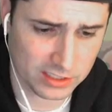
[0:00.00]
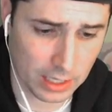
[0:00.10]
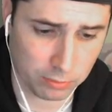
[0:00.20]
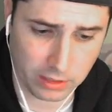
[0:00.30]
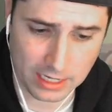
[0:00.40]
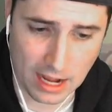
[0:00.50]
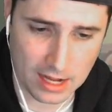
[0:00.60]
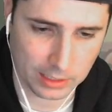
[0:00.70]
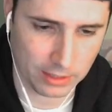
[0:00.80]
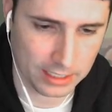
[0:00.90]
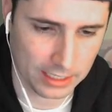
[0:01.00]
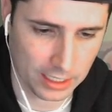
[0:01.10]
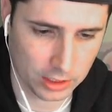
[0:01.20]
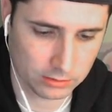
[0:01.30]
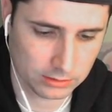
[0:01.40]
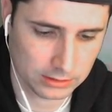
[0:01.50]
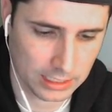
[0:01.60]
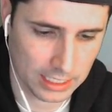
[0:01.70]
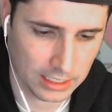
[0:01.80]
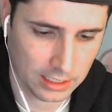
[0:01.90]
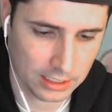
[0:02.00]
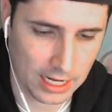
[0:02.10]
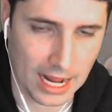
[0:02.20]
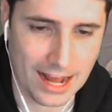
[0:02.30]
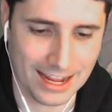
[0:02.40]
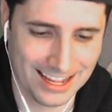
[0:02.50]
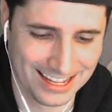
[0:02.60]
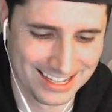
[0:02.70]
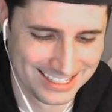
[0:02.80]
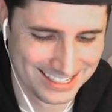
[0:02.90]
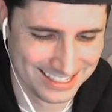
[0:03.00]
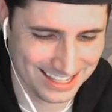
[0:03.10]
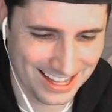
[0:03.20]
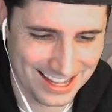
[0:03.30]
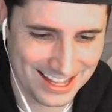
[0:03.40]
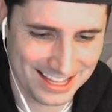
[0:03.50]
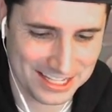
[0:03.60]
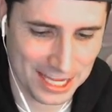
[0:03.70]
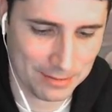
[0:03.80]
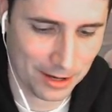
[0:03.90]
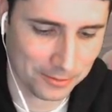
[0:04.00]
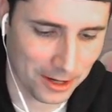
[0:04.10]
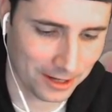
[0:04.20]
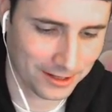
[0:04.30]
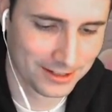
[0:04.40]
I'm playing high right now. Okay? Not high. It came out wrong.